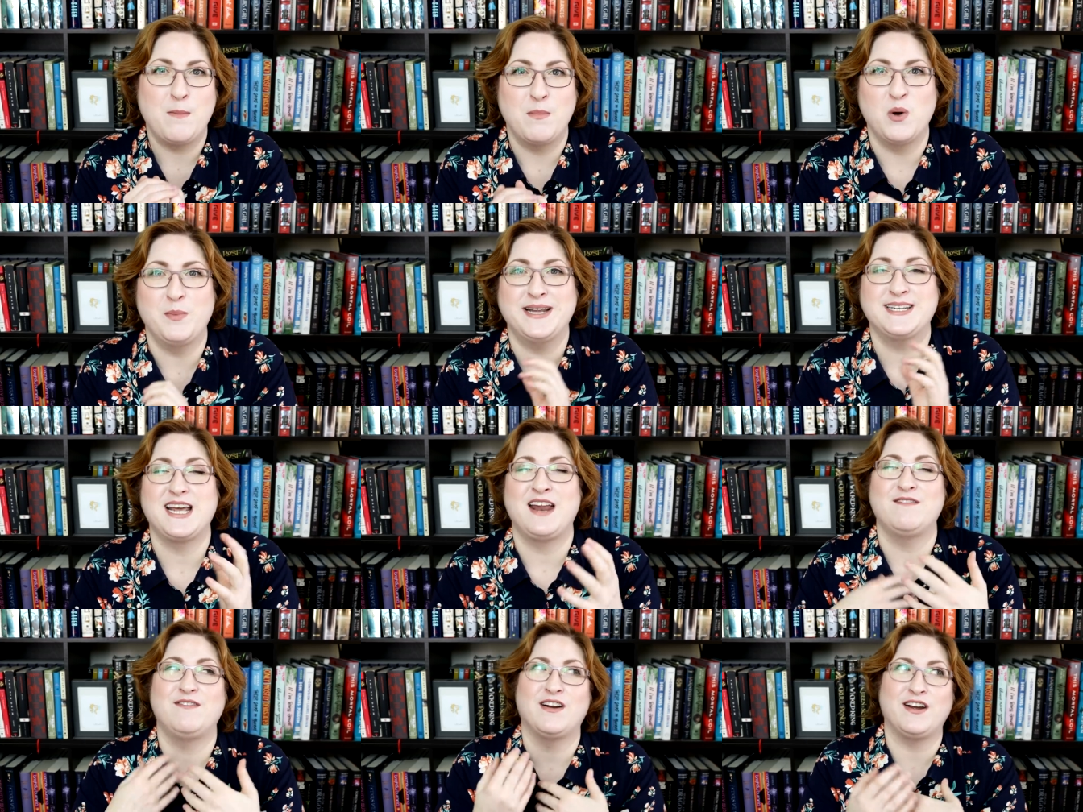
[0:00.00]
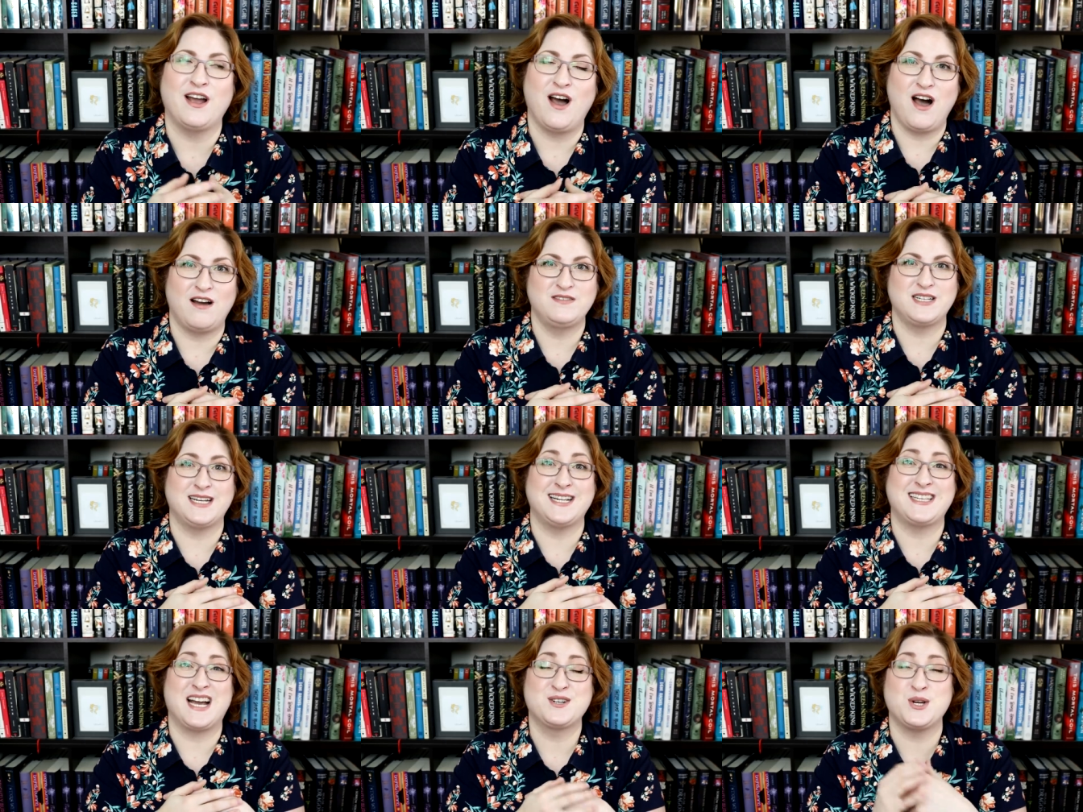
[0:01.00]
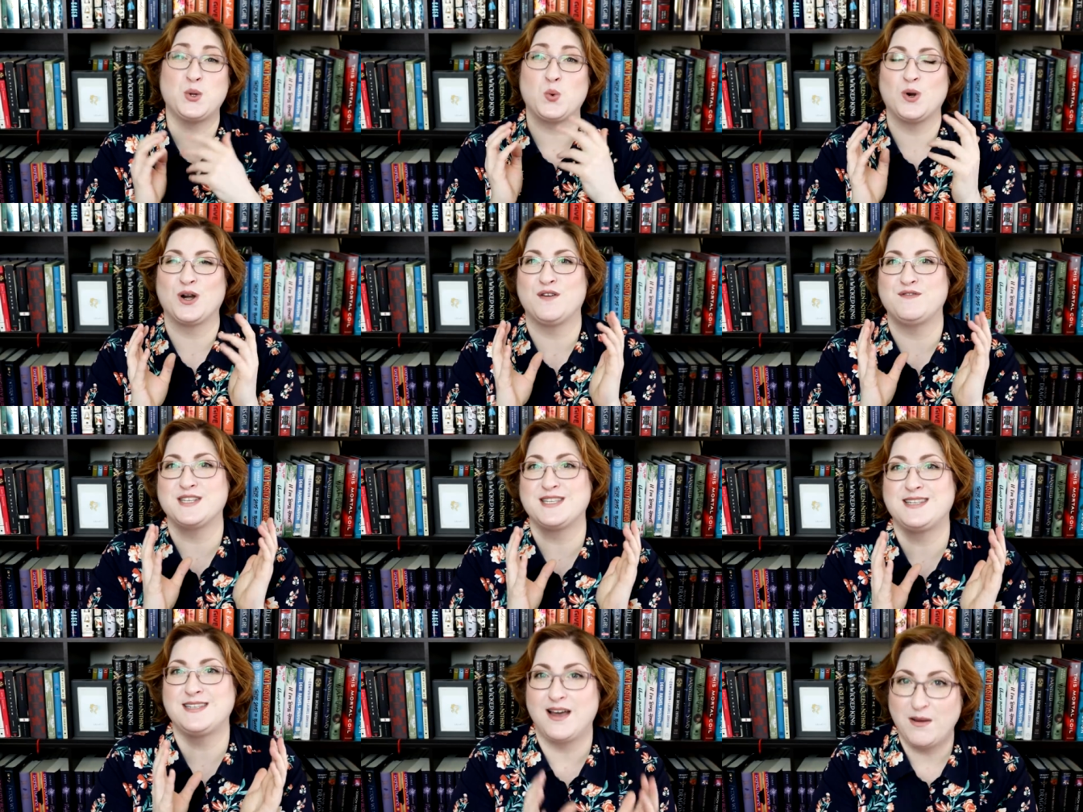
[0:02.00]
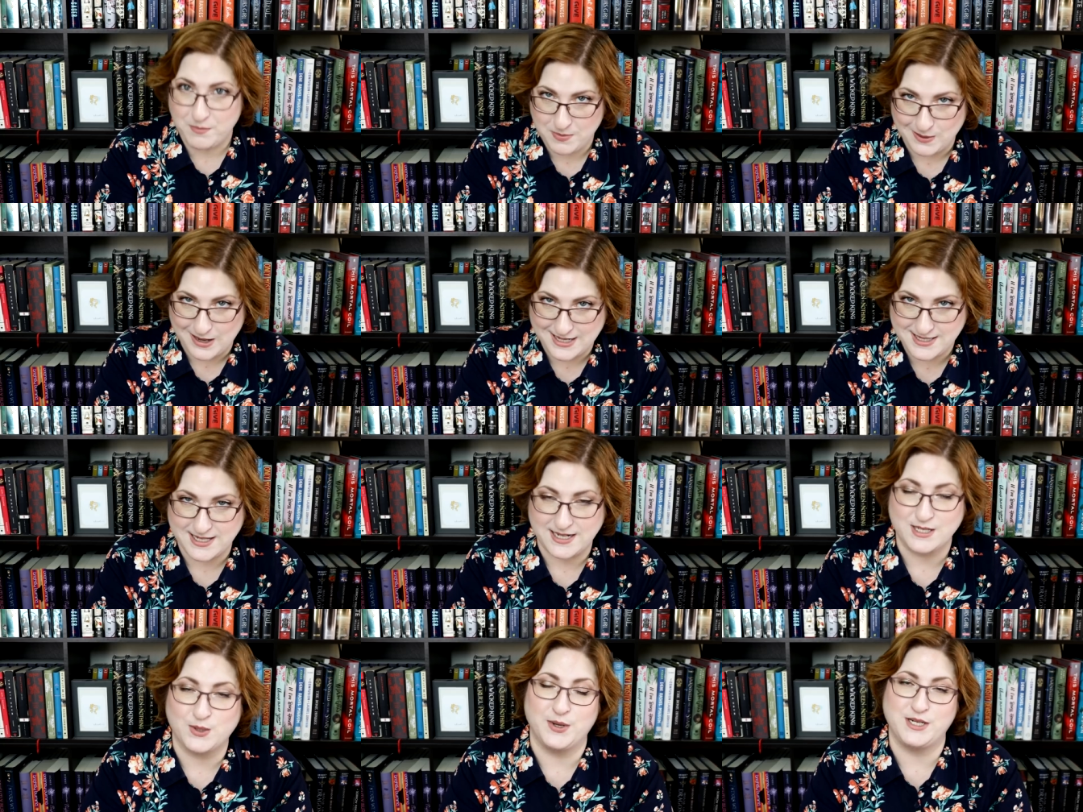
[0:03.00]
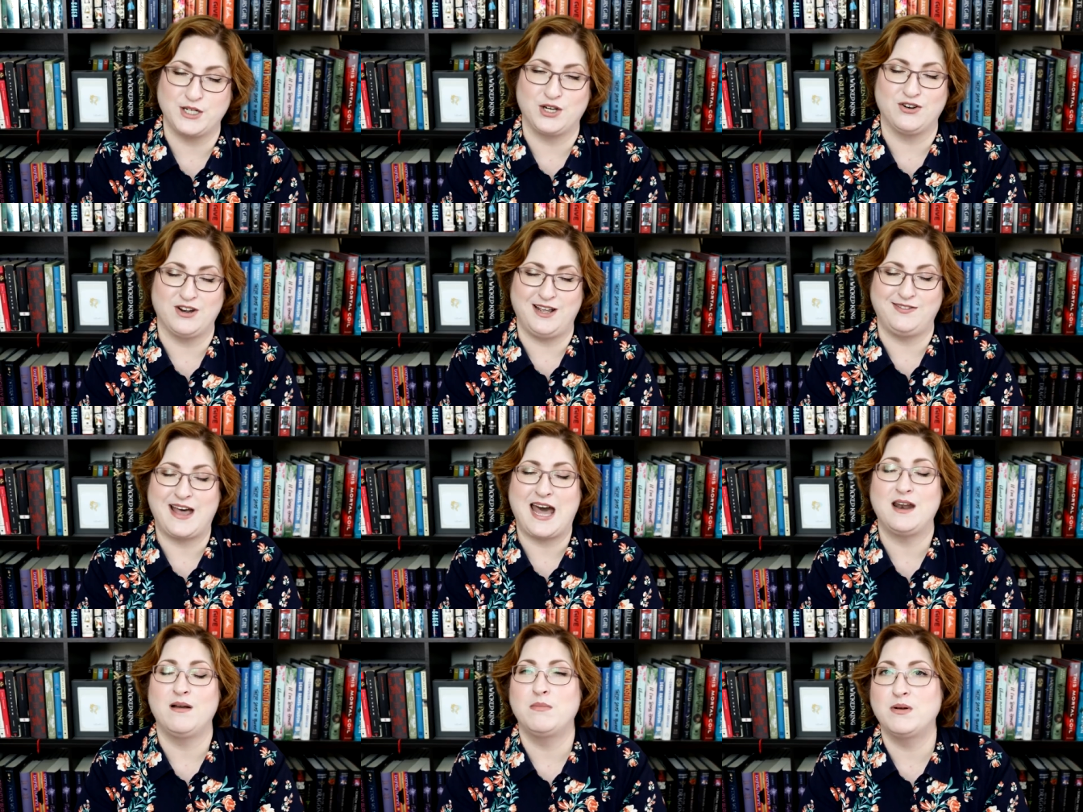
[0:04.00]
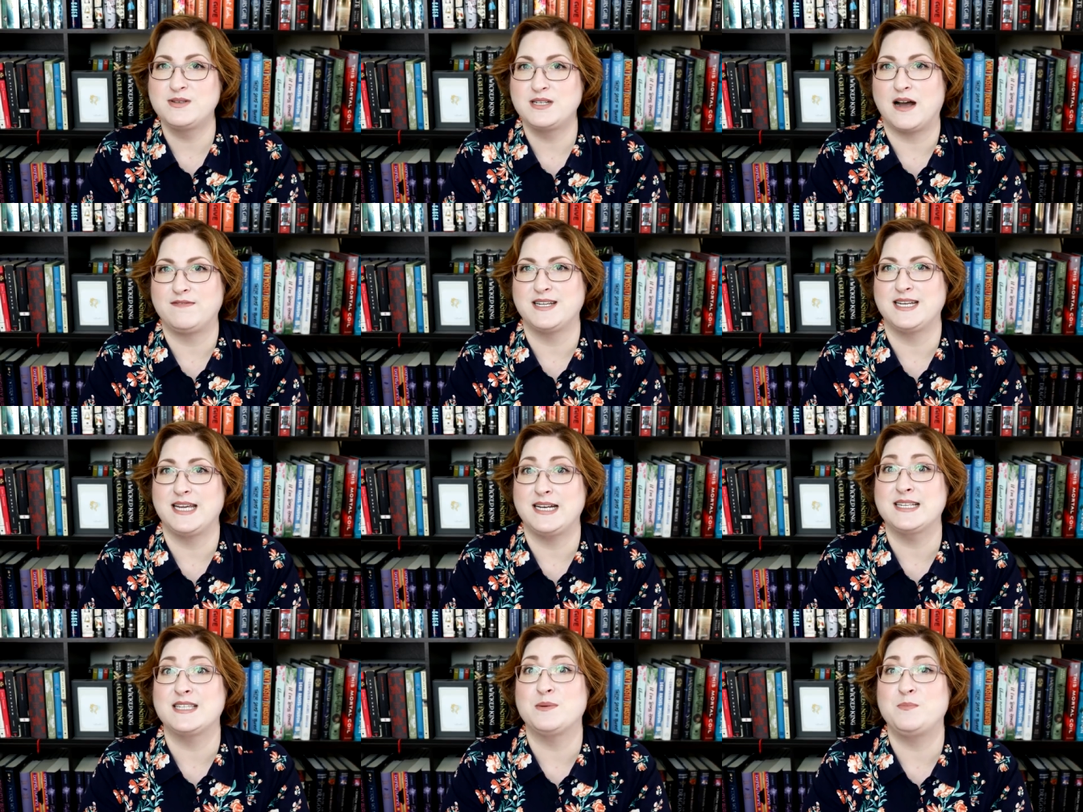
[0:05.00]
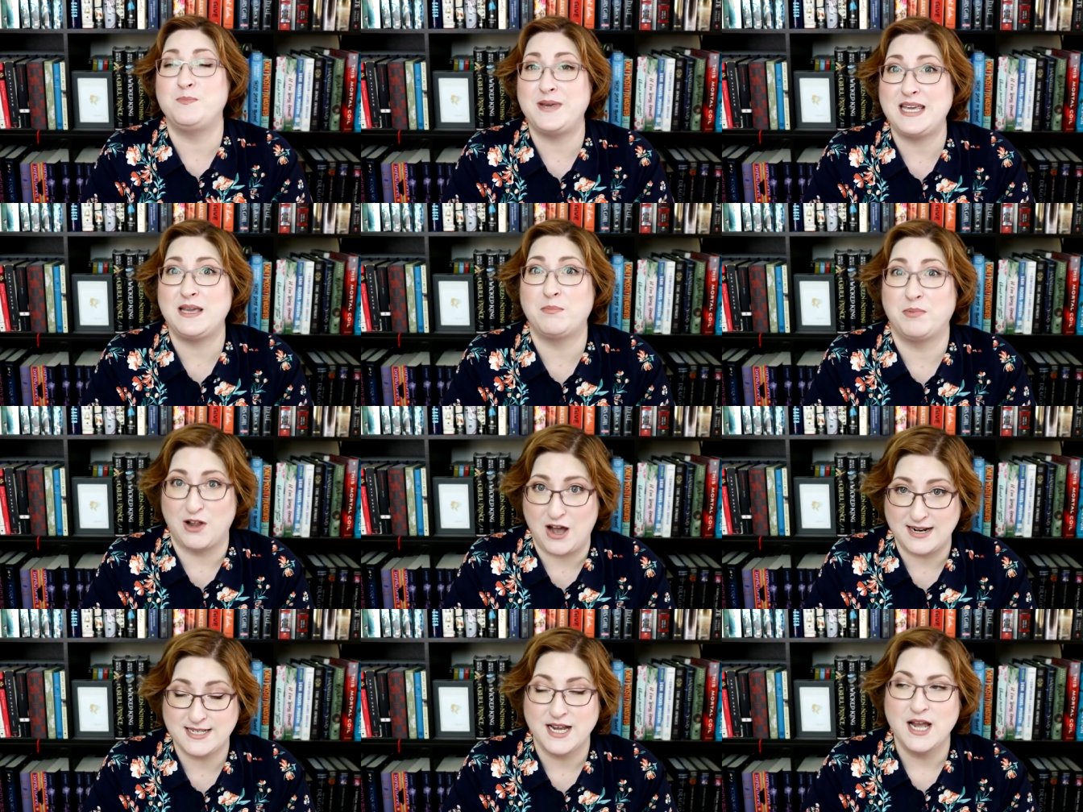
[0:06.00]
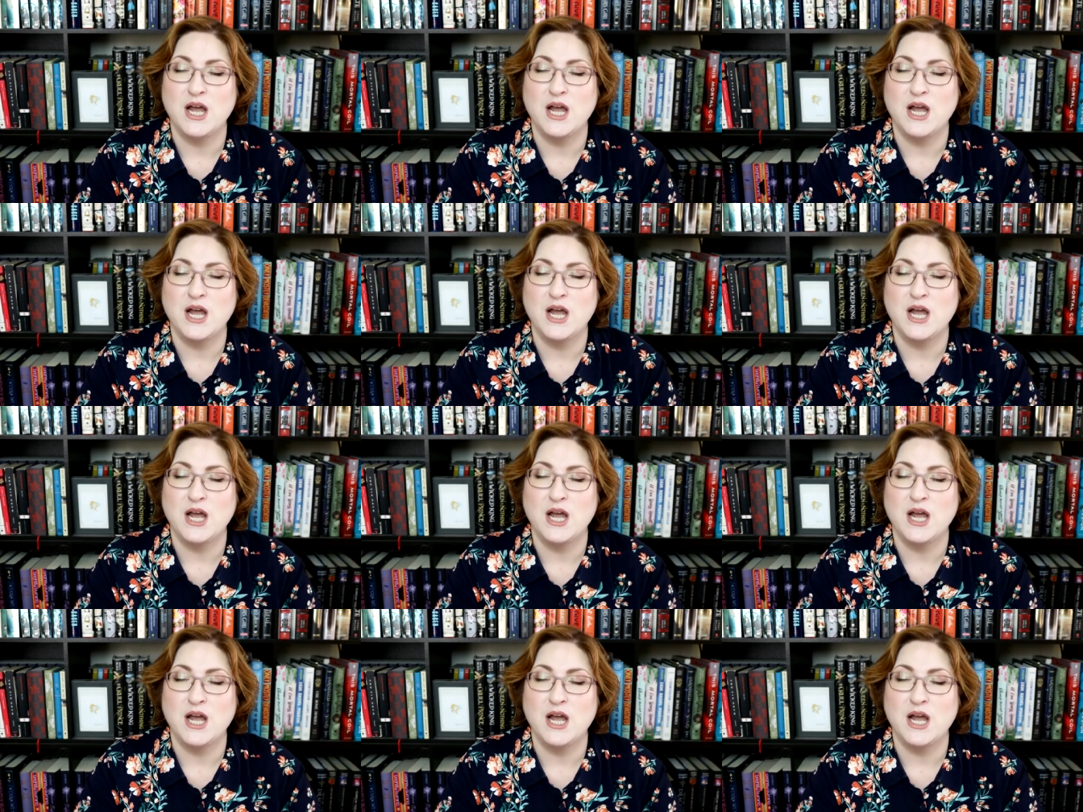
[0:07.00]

moment and very often it's actually the work of the subplots that is going to create that. Most often it is the B plot.